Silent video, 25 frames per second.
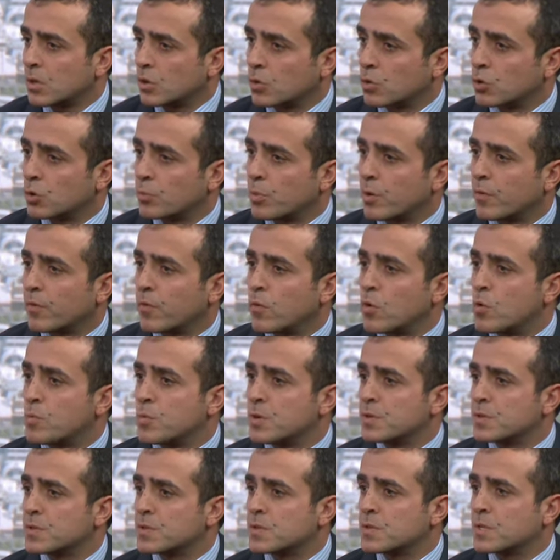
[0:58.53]
good
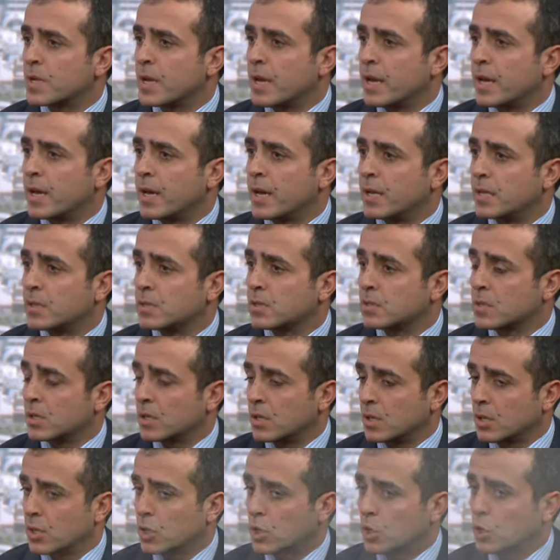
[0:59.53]
performance and